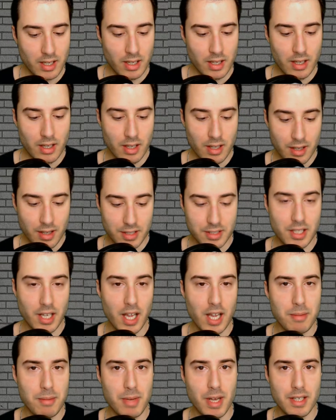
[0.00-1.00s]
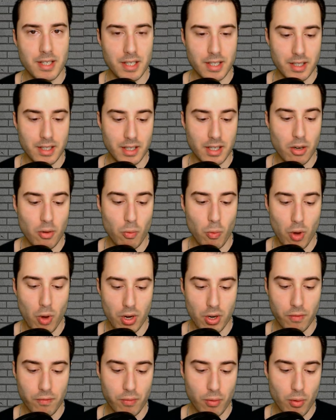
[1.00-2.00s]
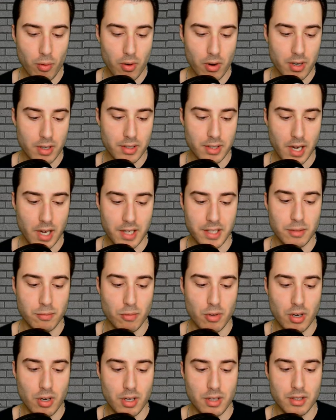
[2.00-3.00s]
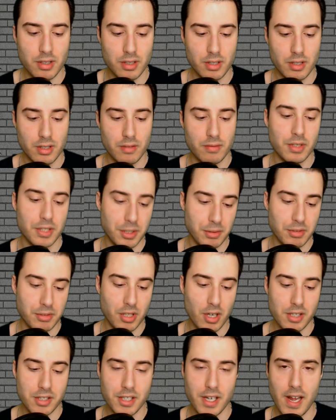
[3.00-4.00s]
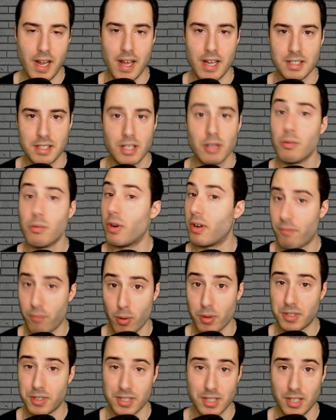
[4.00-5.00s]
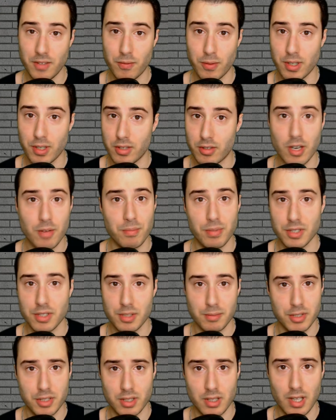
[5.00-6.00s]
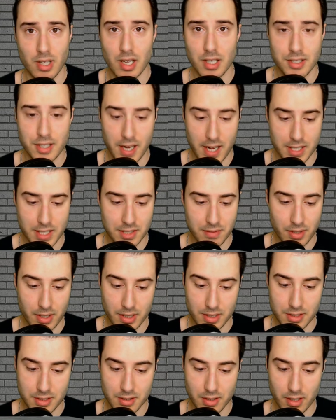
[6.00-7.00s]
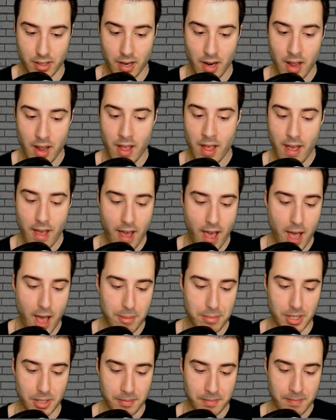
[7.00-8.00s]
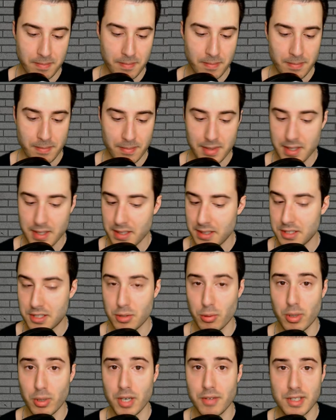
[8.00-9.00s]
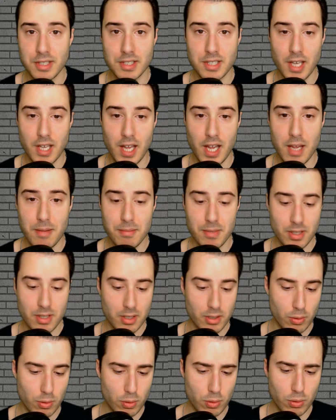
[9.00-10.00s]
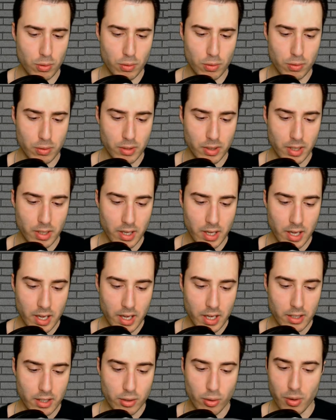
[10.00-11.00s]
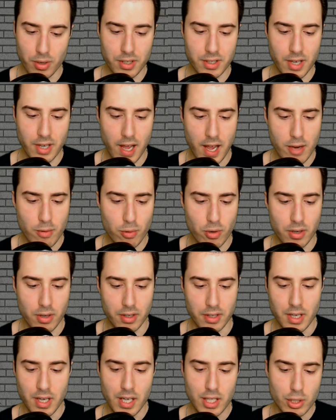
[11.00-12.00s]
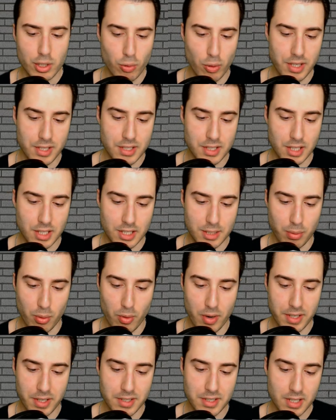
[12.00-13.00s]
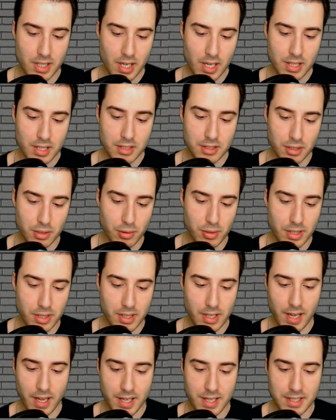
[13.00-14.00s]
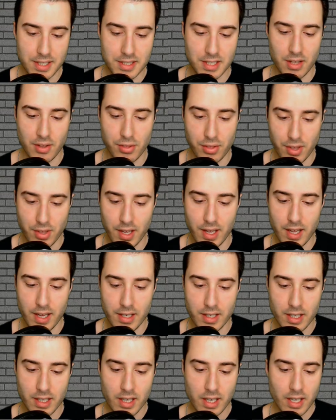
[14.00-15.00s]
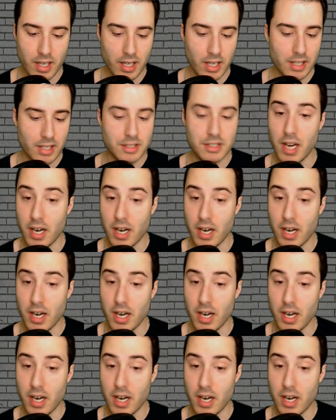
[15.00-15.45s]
this game ended 104-91 for the Utah Jazz. Well, unfortunately for the Clippers, I'm sure a lot of Jazz fans are happy. The story of this game, whew, Gordon Hayward, 26 points, doing his thing. Derek